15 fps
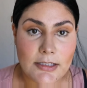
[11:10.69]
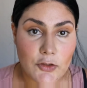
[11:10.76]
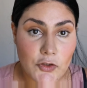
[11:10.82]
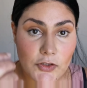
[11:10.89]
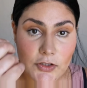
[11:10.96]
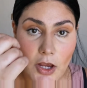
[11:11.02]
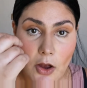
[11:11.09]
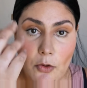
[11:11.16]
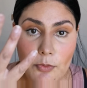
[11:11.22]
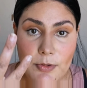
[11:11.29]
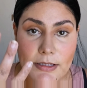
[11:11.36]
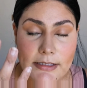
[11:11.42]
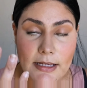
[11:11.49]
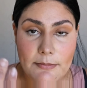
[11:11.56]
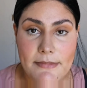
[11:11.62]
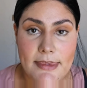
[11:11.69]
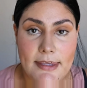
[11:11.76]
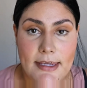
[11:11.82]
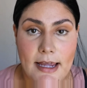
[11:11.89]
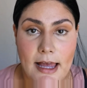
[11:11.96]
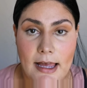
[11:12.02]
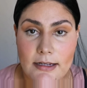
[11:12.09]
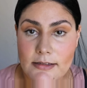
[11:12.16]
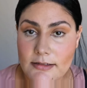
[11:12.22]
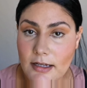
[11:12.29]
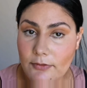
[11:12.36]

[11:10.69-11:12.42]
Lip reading: It just opens up the eyes.